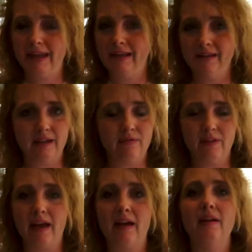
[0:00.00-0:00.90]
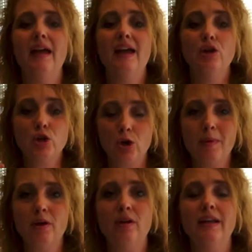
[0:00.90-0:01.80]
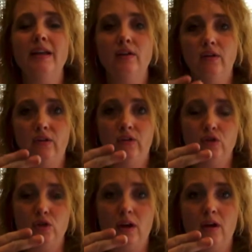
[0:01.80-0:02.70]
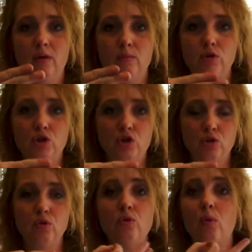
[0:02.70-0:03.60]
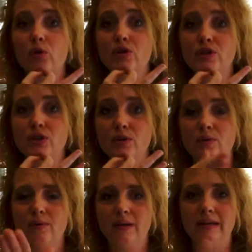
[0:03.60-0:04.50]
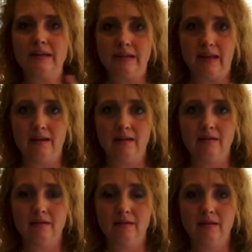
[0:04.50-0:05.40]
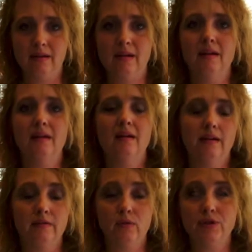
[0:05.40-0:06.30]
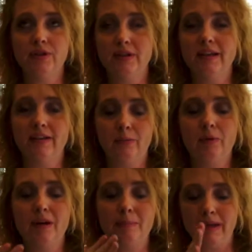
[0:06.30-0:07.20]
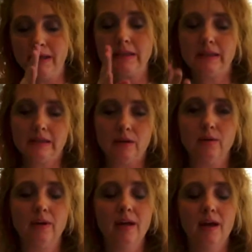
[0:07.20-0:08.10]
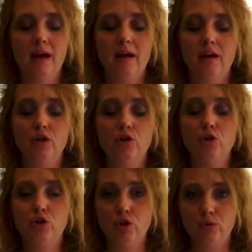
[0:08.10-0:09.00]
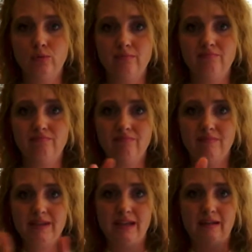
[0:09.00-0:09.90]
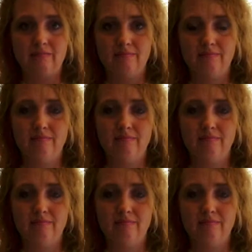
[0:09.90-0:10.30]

healing for that. Terminal is soon or soon dead. Unfortunately, it's pretty blunt. So soon dead.